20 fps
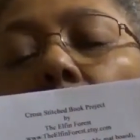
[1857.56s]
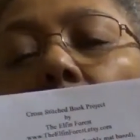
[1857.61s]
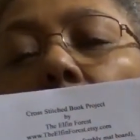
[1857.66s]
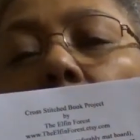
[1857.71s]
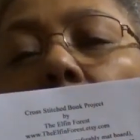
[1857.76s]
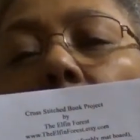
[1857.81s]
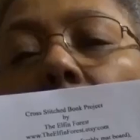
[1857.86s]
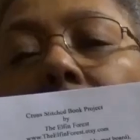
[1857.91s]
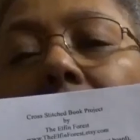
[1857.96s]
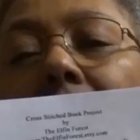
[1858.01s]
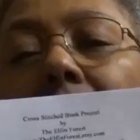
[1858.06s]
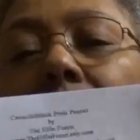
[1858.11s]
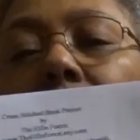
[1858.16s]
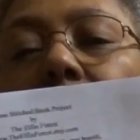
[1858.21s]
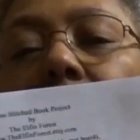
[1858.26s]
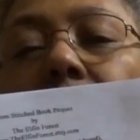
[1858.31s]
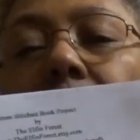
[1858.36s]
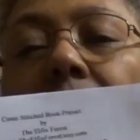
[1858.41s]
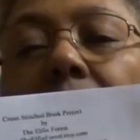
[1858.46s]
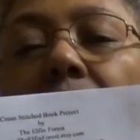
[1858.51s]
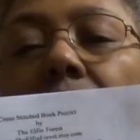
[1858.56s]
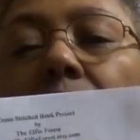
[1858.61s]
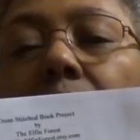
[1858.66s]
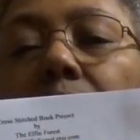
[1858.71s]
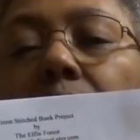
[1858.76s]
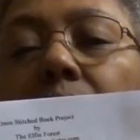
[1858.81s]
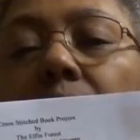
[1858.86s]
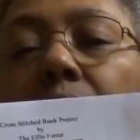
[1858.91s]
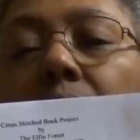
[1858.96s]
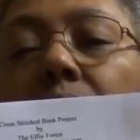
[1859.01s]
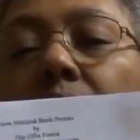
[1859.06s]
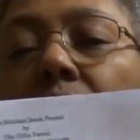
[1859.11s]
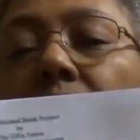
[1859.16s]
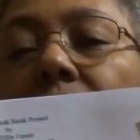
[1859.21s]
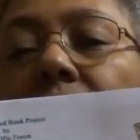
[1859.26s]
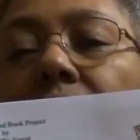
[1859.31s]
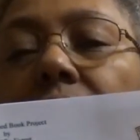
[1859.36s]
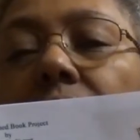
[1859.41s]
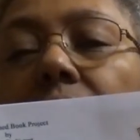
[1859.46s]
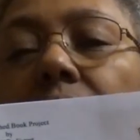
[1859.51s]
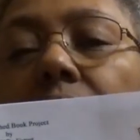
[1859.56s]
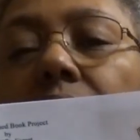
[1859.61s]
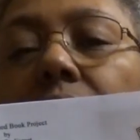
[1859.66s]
on how to make your book cover